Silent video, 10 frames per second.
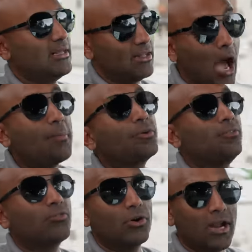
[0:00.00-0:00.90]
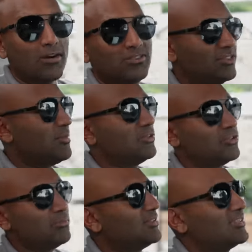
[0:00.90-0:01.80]
the option for an air
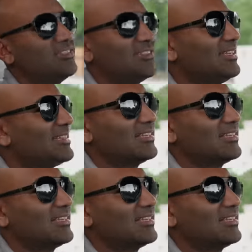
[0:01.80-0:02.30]
suspension because I just think